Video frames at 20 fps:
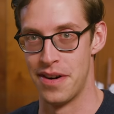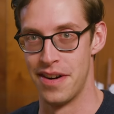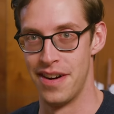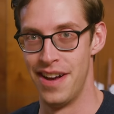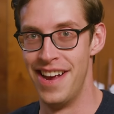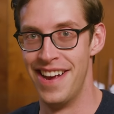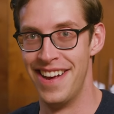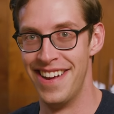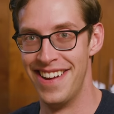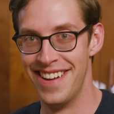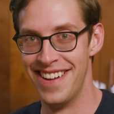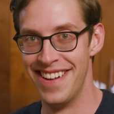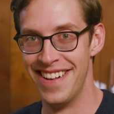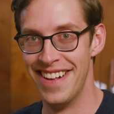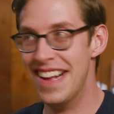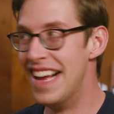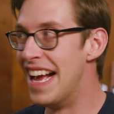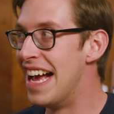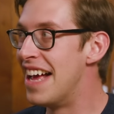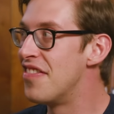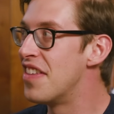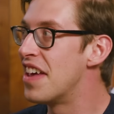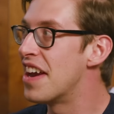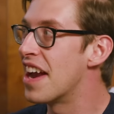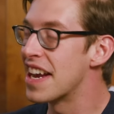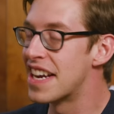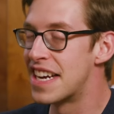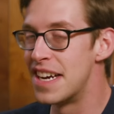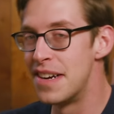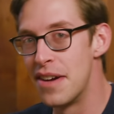And then
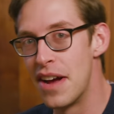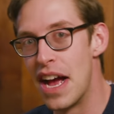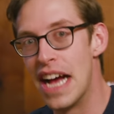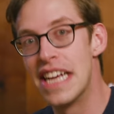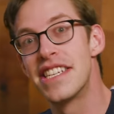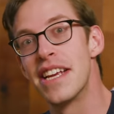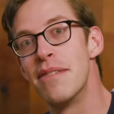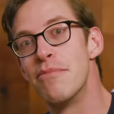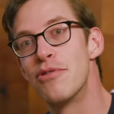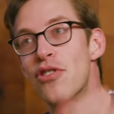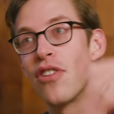I can, as I'm